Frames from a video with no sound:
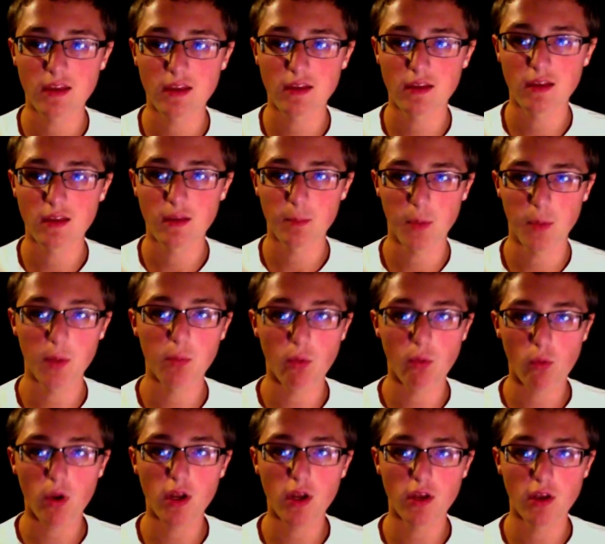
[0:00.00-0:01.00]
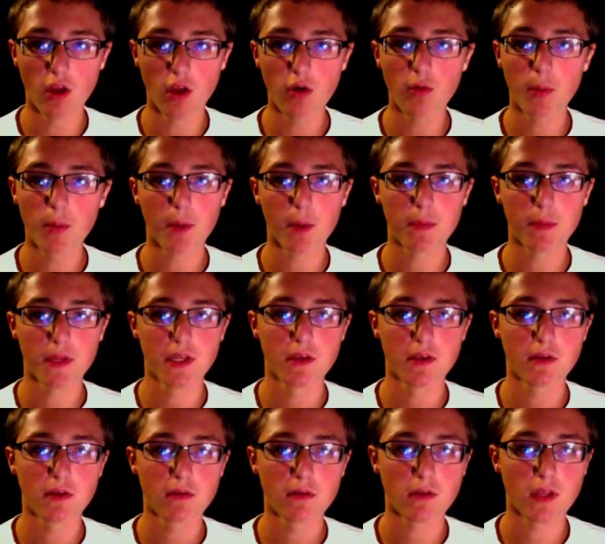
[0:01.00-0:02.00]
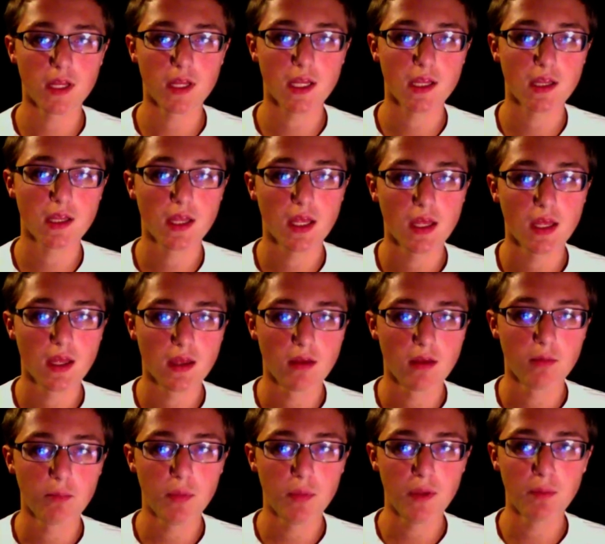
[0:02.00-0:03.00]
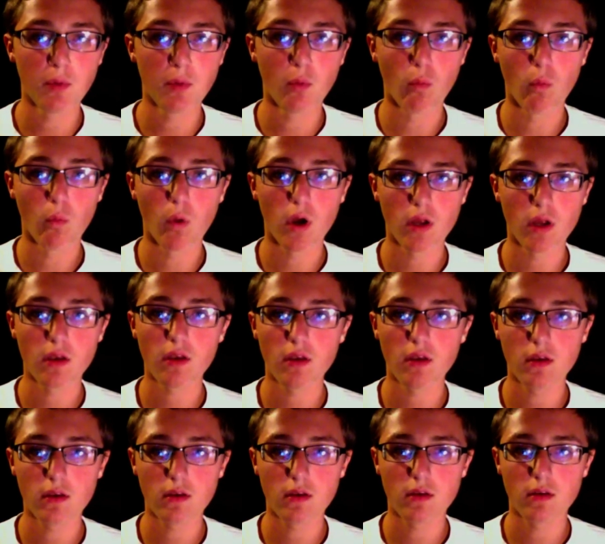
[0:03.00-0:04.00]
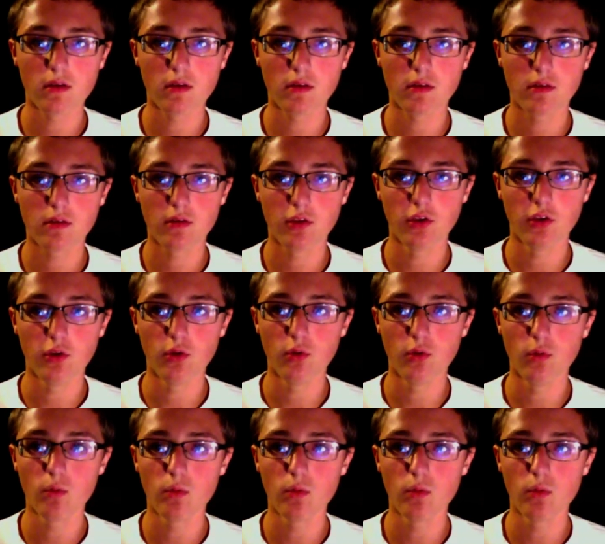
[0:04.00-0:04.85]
people want to know about me, you know, like people want to